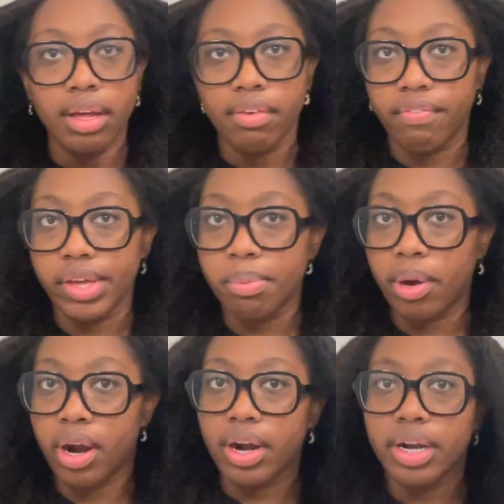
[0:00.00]
V
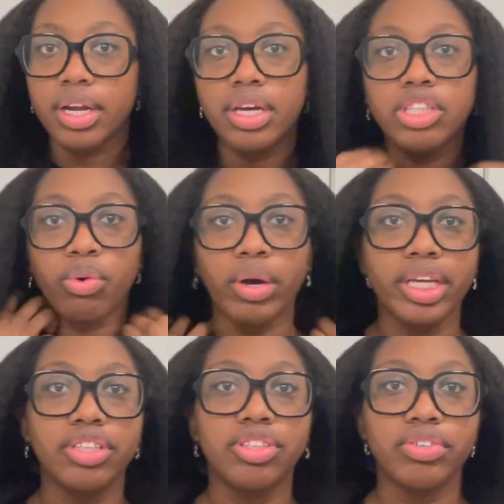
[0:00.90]
part,
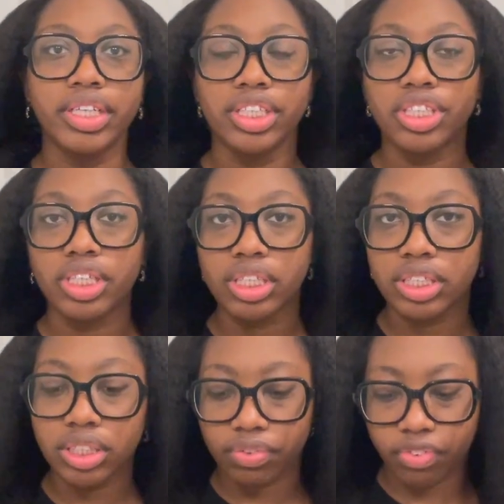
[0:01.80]
22
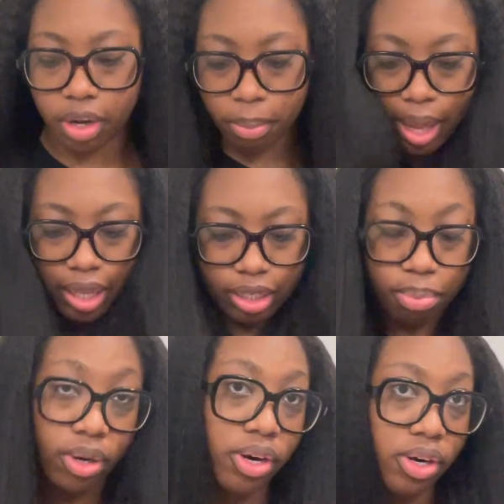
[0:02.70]
inches from
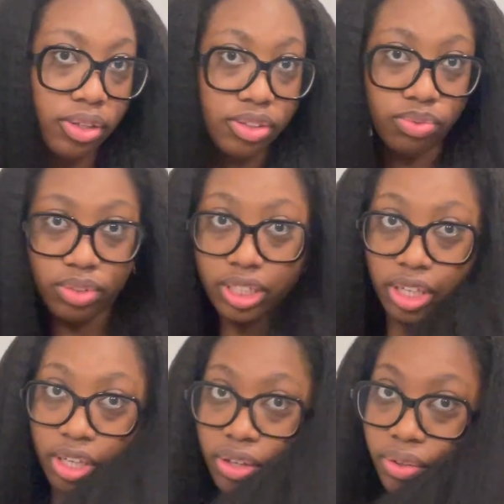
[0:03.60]
Alipearl. It's really
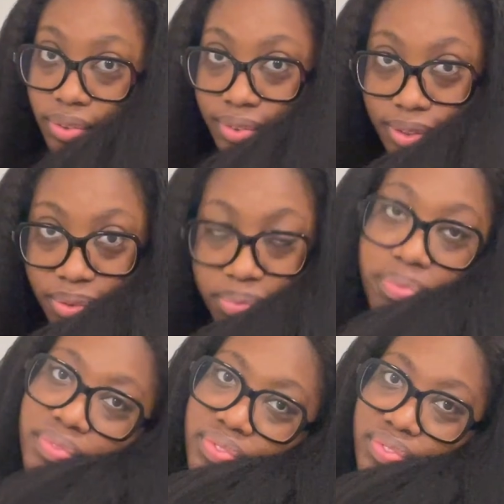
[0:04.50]
cute.
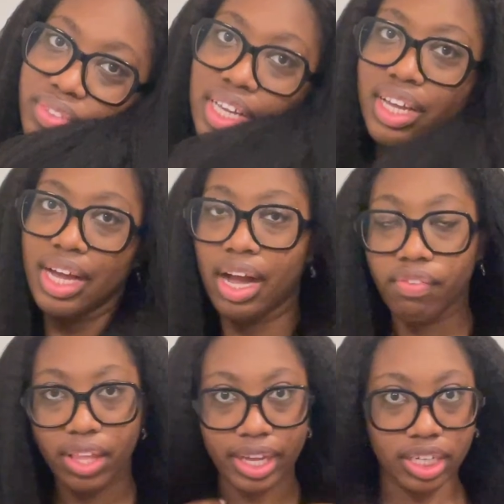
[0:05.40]
I
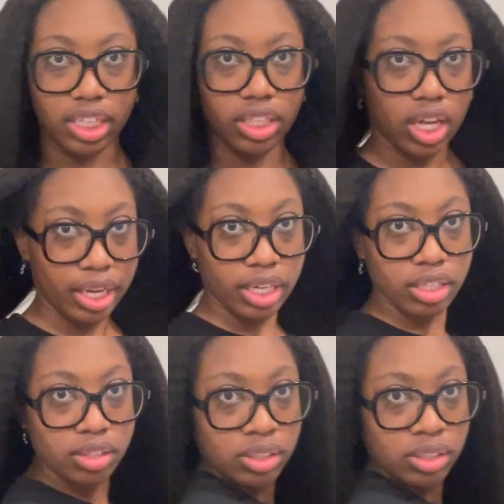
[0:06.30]
feel like a lion.